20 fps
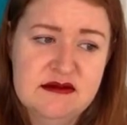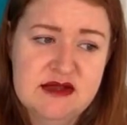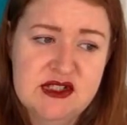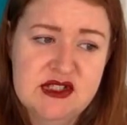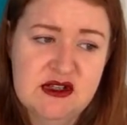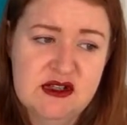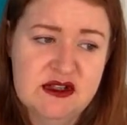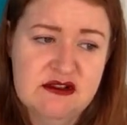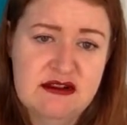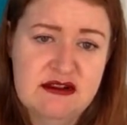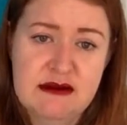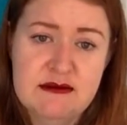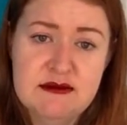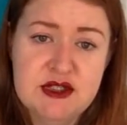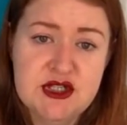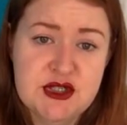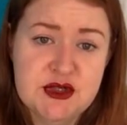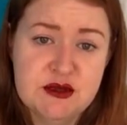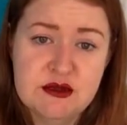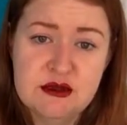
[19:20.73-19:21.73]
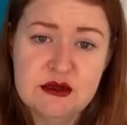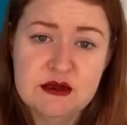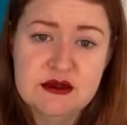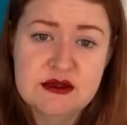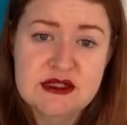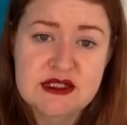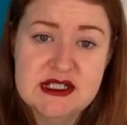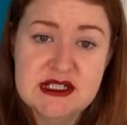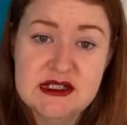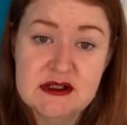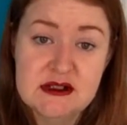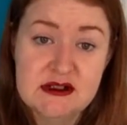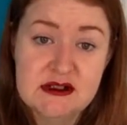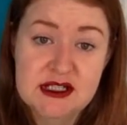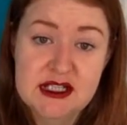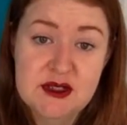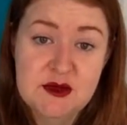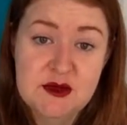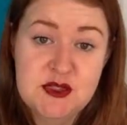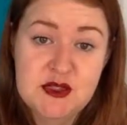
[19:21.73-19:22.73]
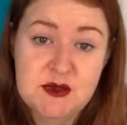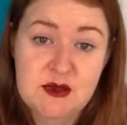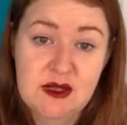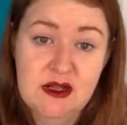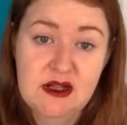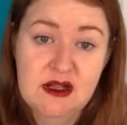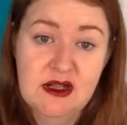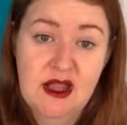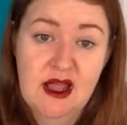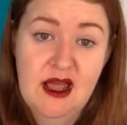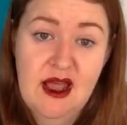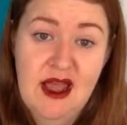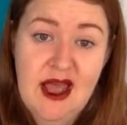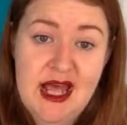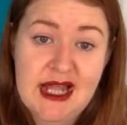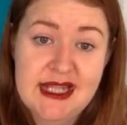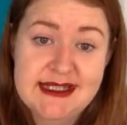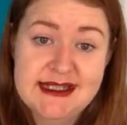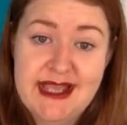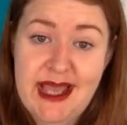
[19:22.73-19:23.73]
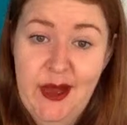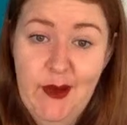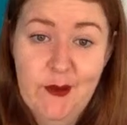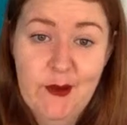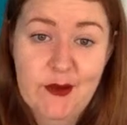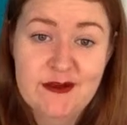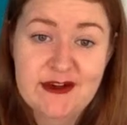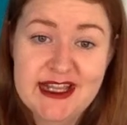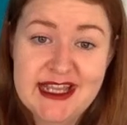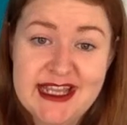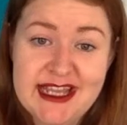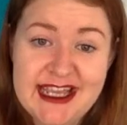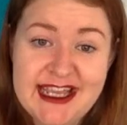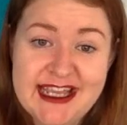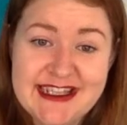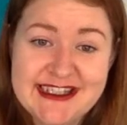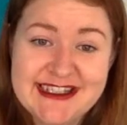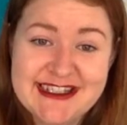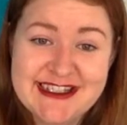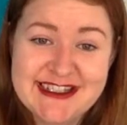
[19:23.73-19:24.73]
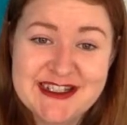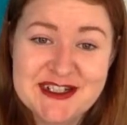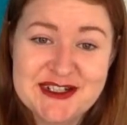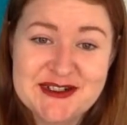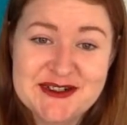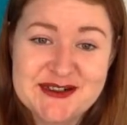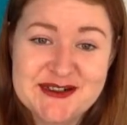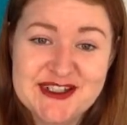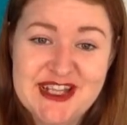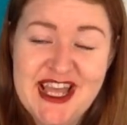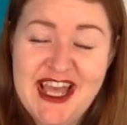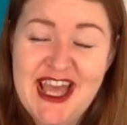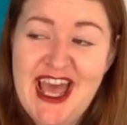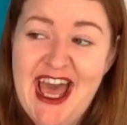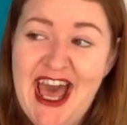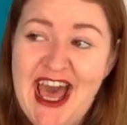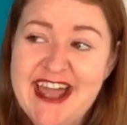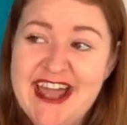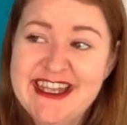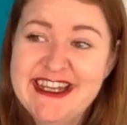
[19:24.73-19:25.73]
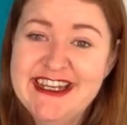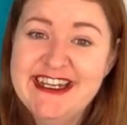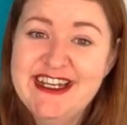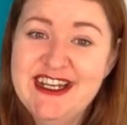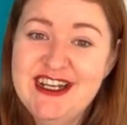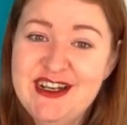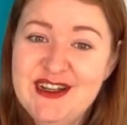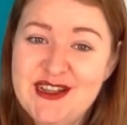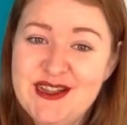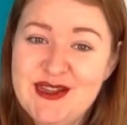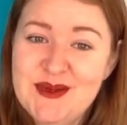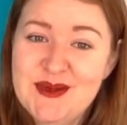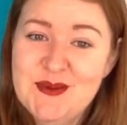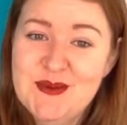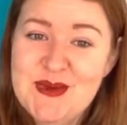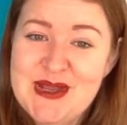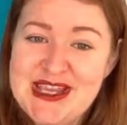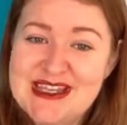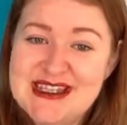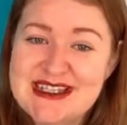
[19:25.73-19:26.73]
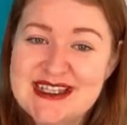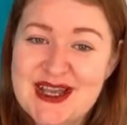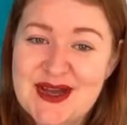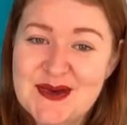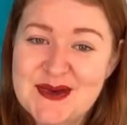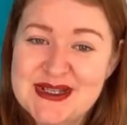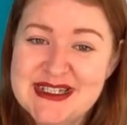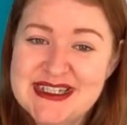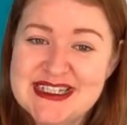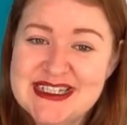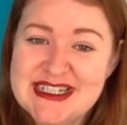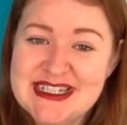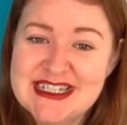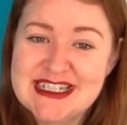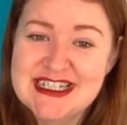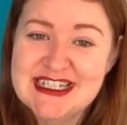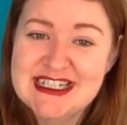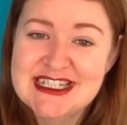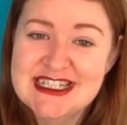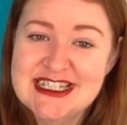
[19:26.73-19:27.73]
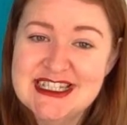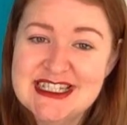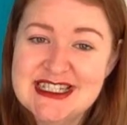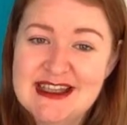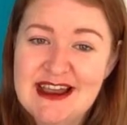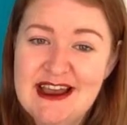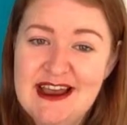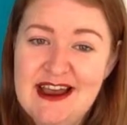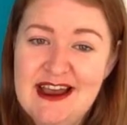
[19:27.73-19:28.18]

saw the crown jewels, did all the usual tower-related stuff. And then in another weird coincidence,